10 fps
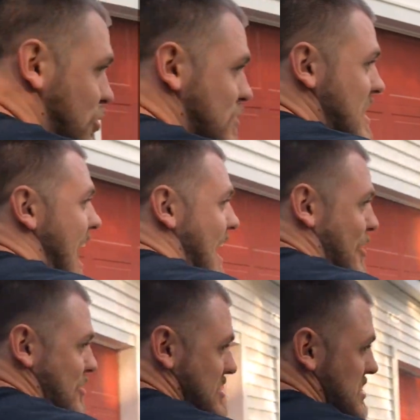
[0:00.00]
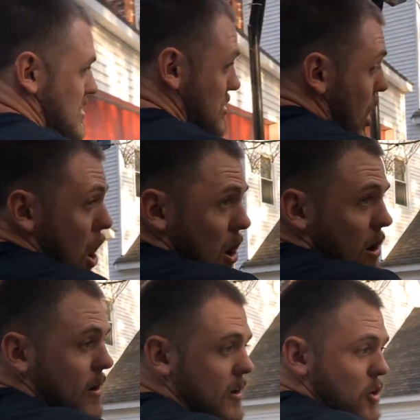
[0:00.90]
new tires,
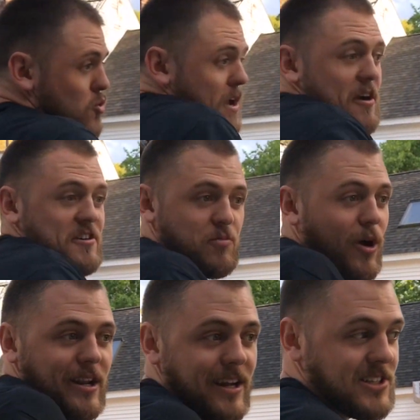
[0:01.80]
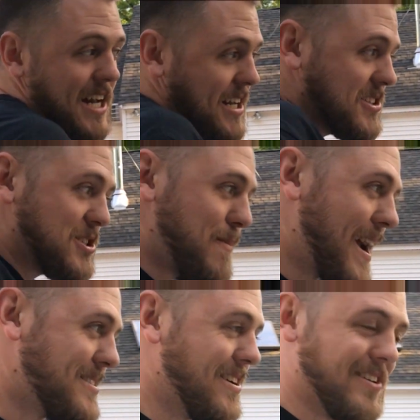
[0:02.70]
car. Who cares what it is? And it's
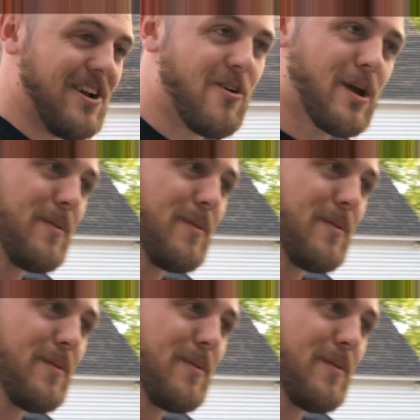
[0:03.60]
inspected. You know, it